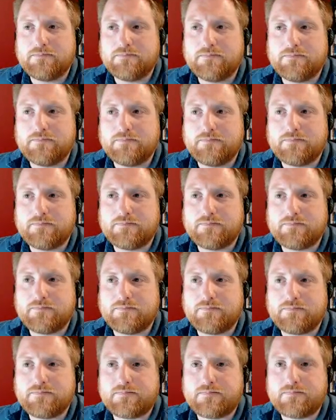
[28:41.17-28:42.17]

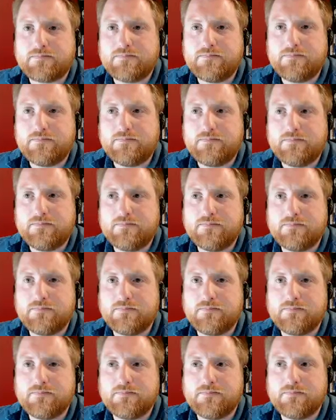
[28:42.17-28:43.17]

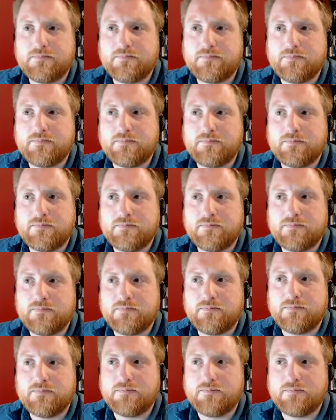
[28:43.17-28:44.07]
(silence)